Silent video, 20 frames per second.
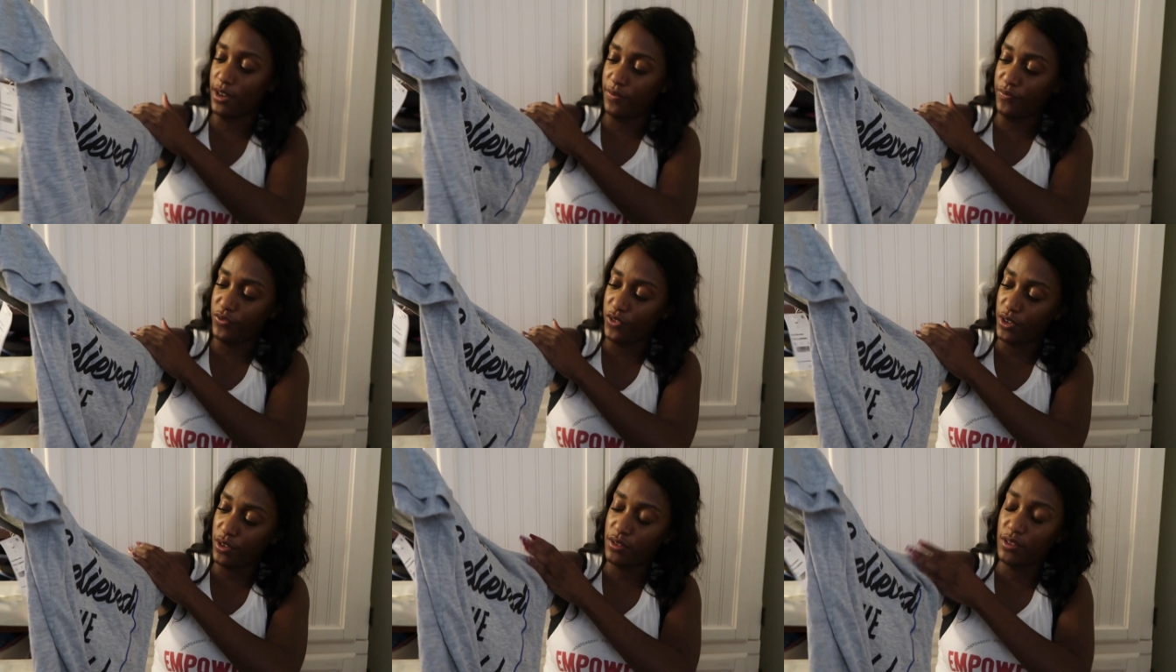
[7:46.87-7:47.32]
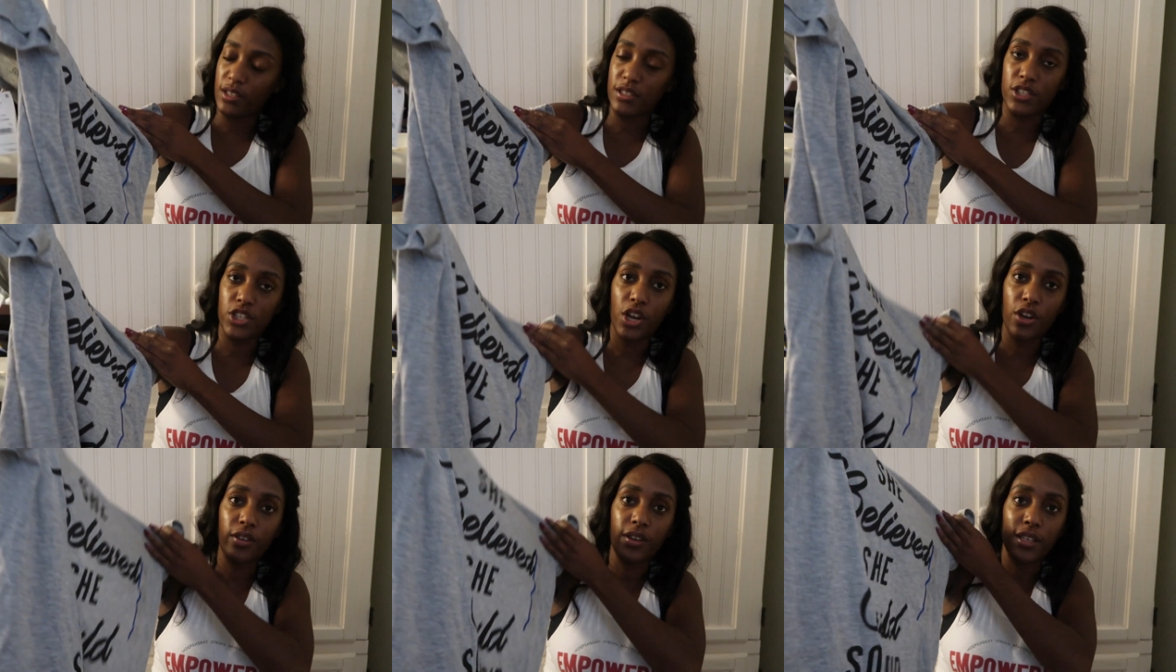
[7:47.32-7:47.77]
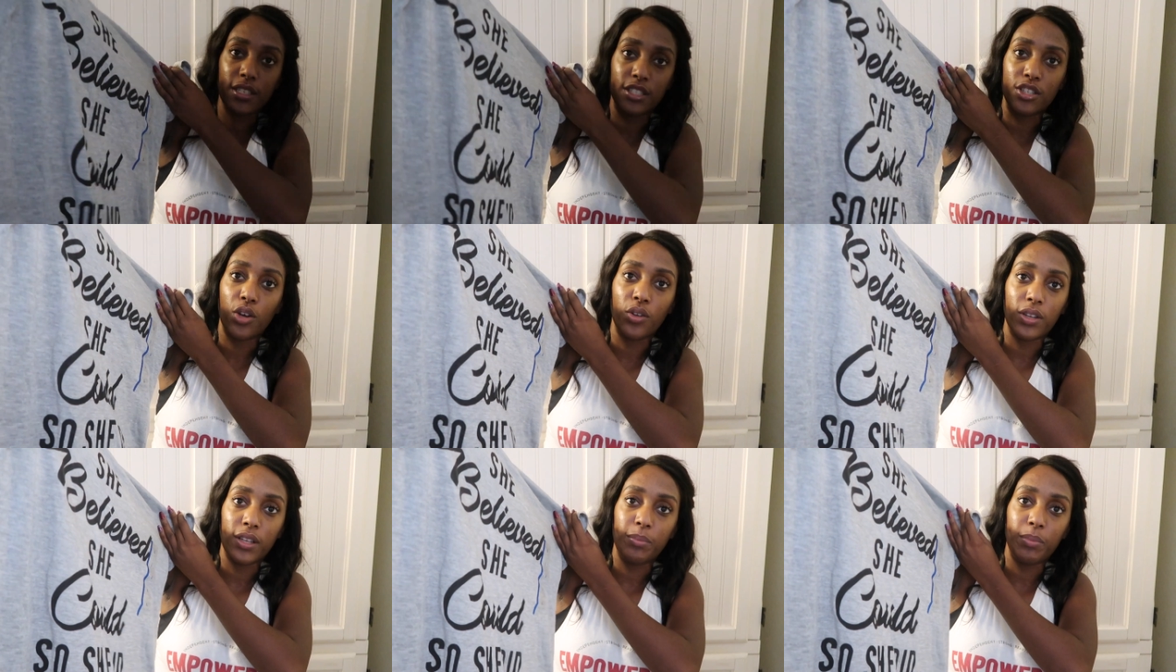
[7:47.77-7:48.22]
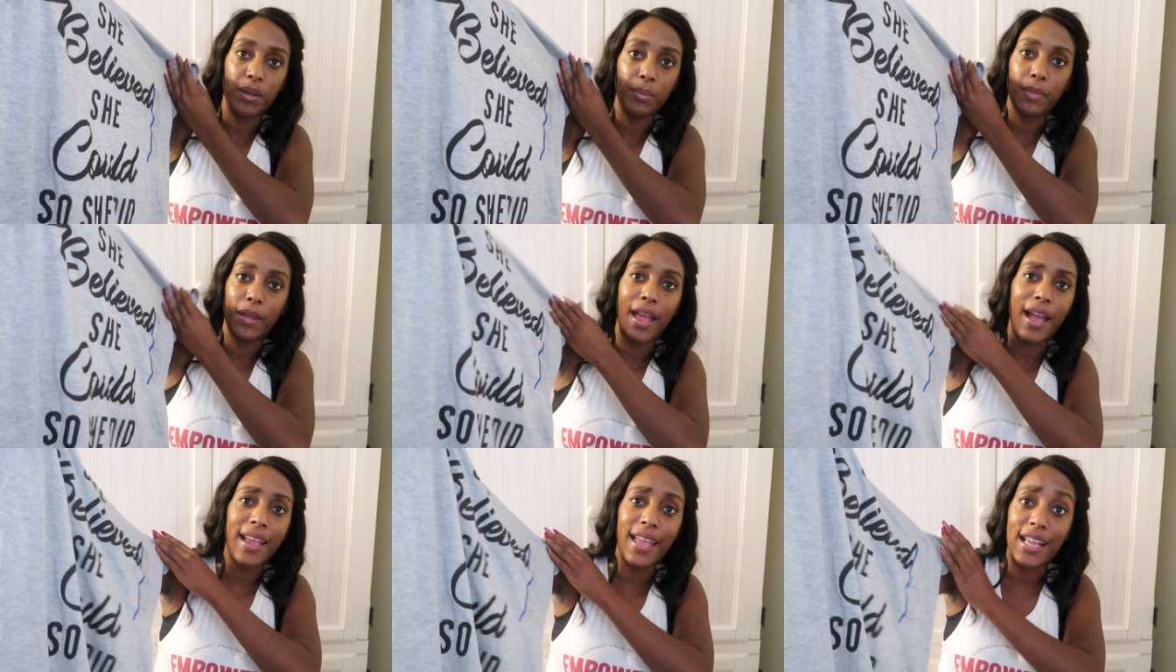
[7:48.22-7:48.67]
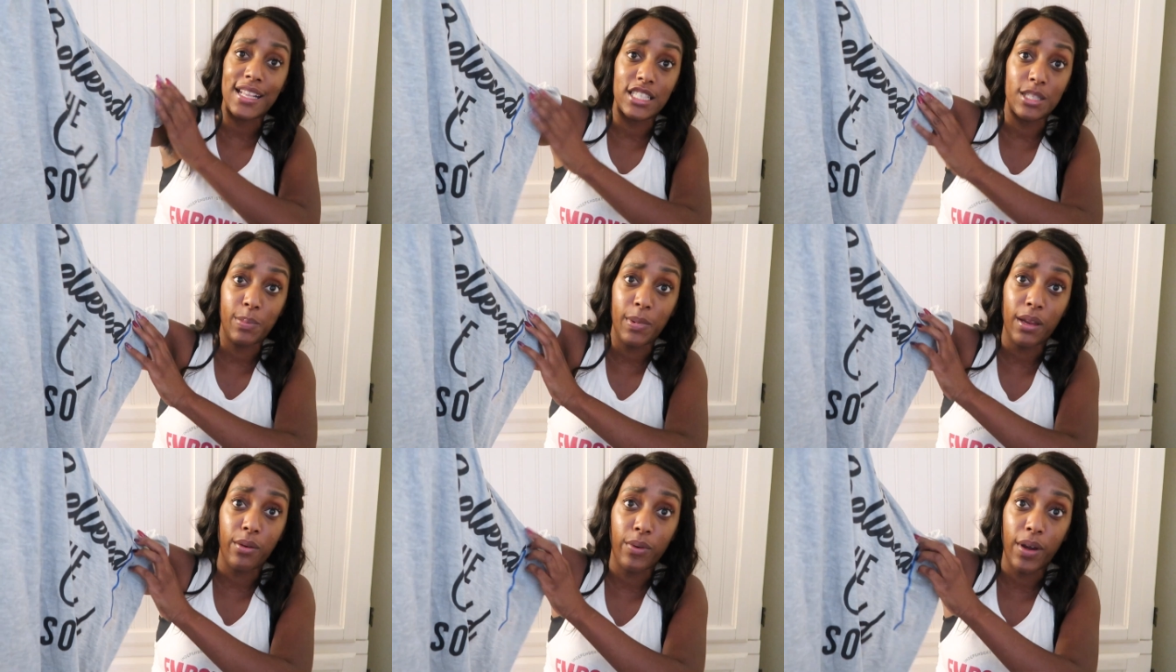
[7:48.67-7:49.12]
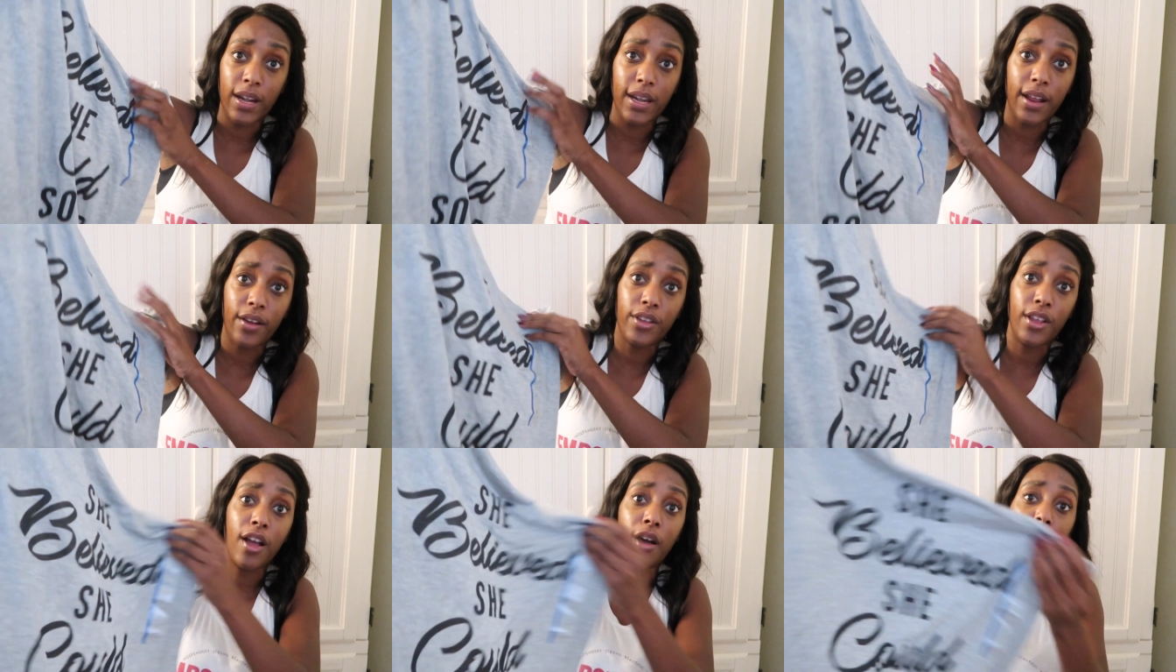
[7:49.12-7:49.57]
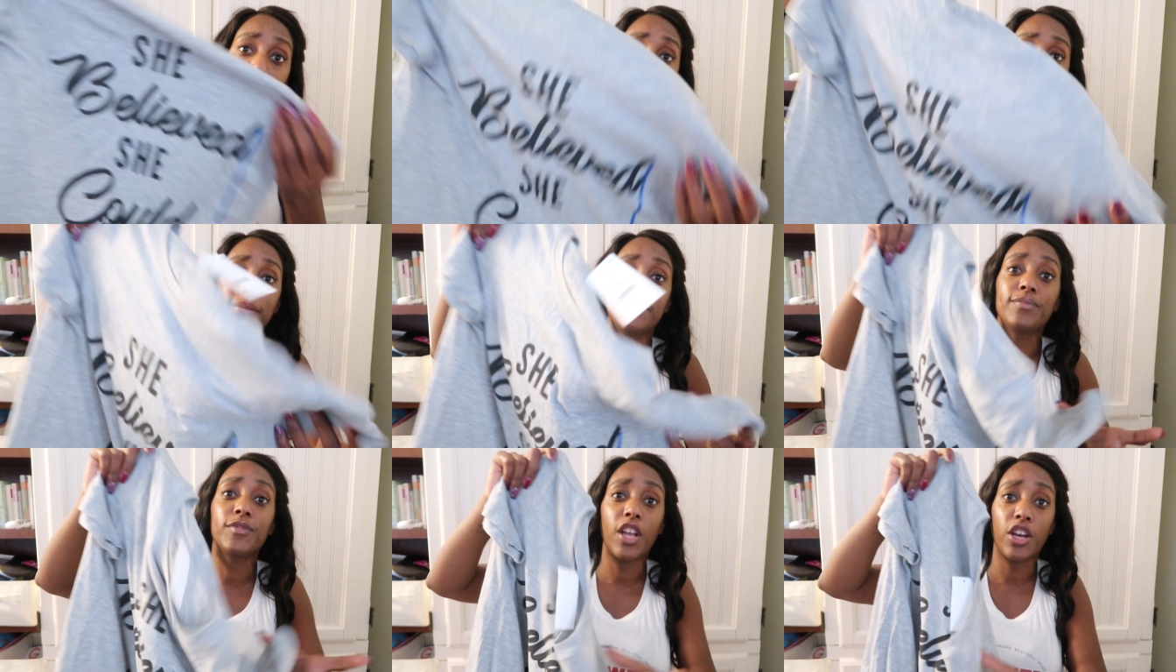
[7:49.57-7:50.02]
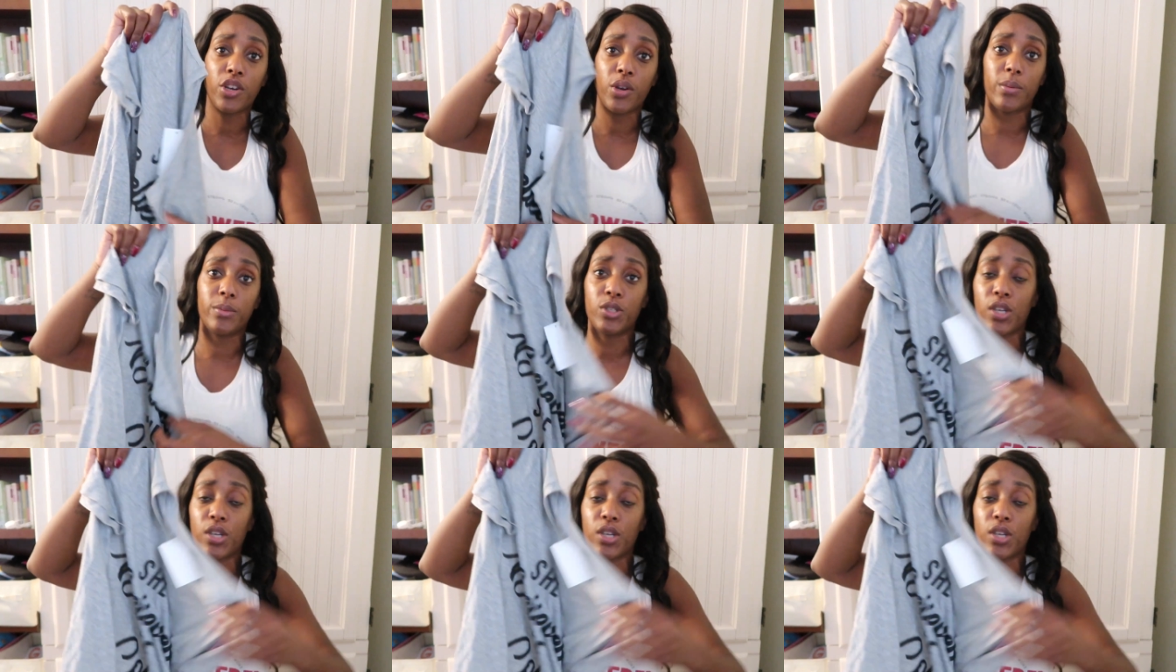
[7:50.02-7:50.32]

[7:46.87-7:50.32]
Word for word: your, your the shirt could totally be me. I can't speak right now, y'all, but y'all know